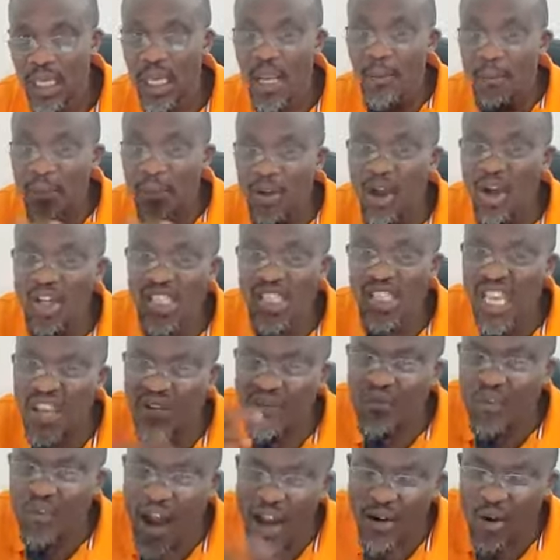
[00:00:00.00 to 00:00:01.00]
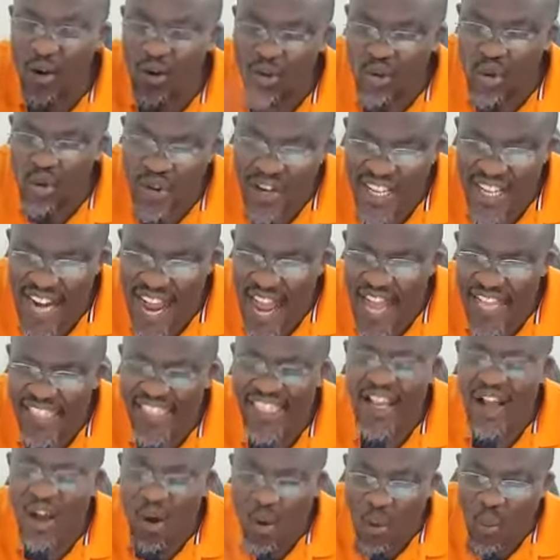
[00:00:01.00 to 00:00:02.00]
Because if you are not doing that,
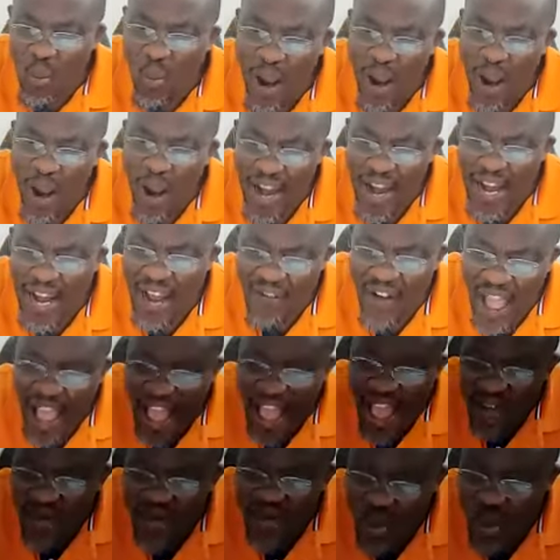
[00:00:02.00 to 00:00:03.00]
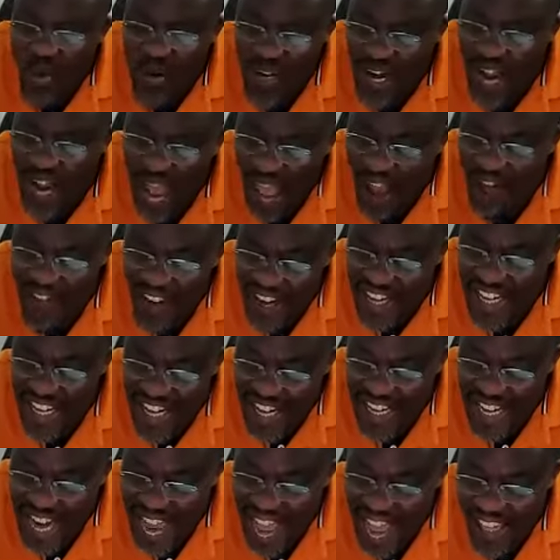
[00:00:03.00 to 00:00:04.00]
whenever you have a
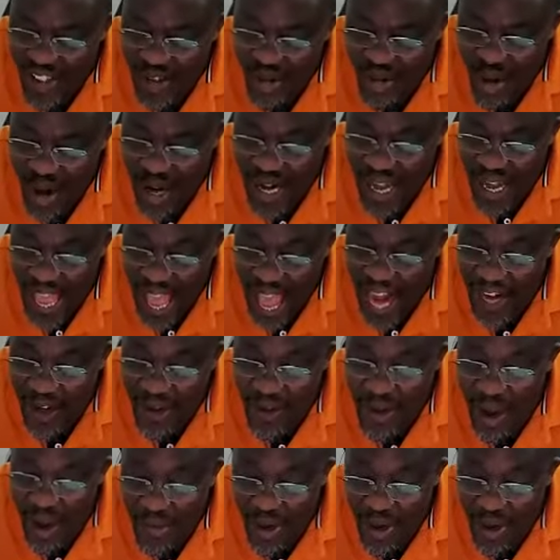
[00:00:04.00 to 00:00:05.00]
need as well, earlier you